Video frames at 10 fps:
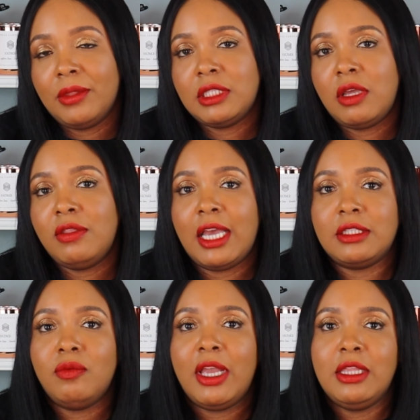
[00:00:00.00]
So
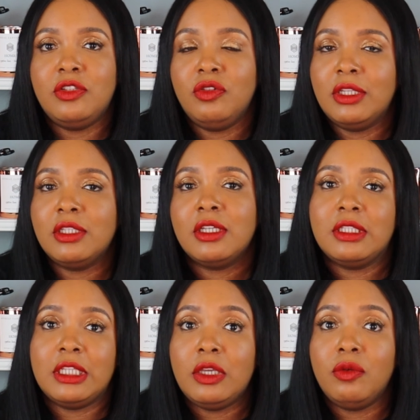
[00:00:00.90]
that's a way that you can
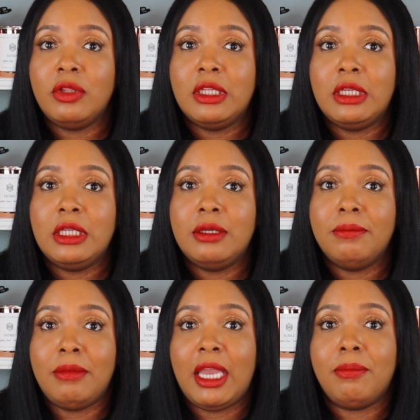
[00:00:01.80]
continually
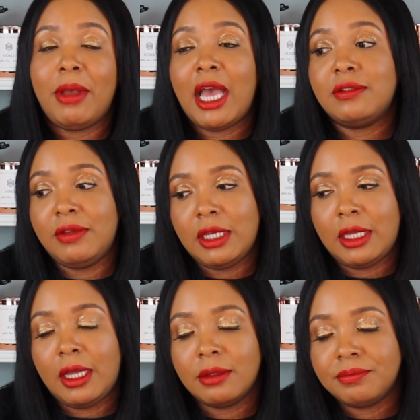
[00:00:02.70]
make passive
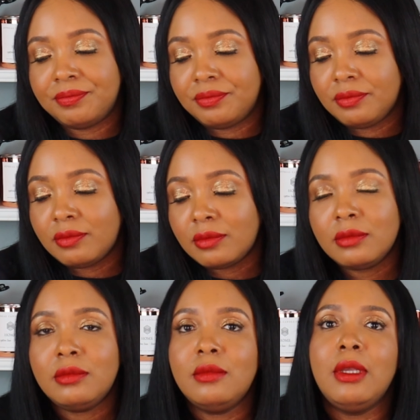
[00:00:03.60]
income.
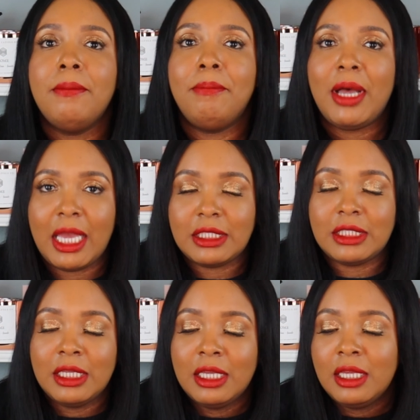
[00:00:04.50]

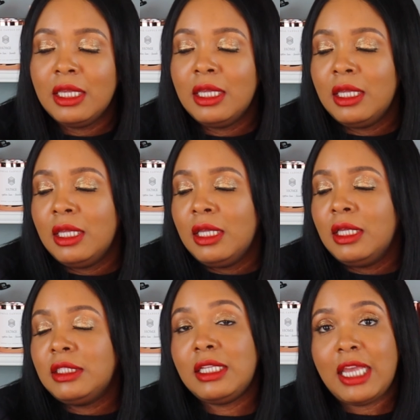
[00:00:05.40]
But
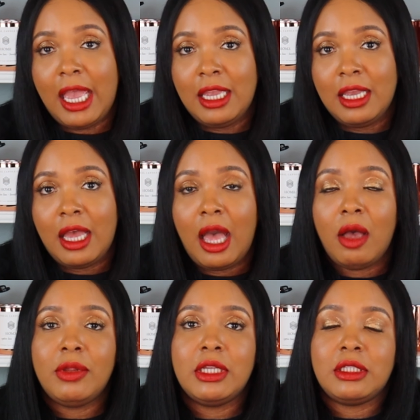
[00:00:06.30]
today
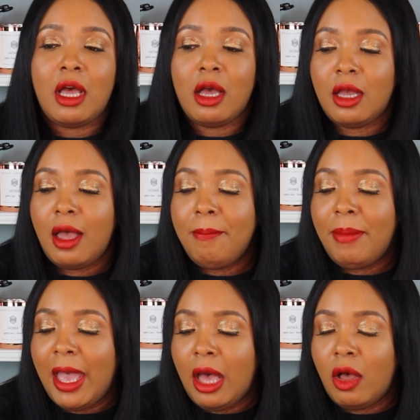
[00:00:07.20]
I want to talk
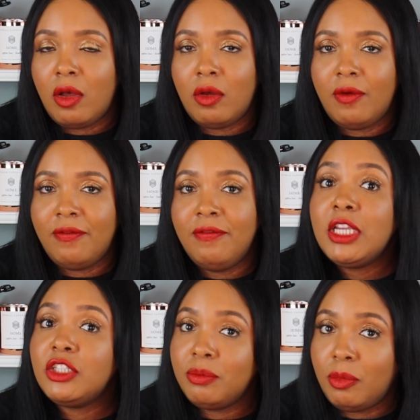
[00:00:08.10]
about
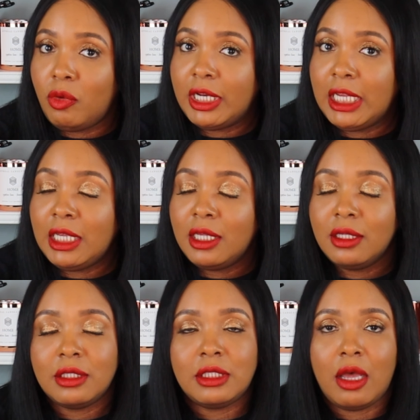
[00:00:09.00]
vision boarding.
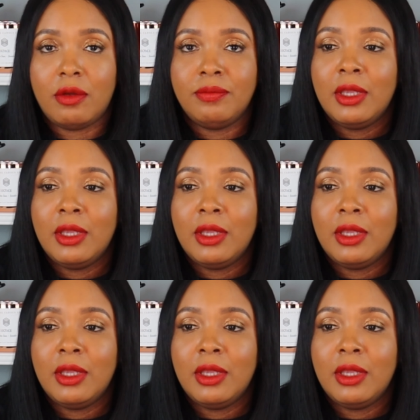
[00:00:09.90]
So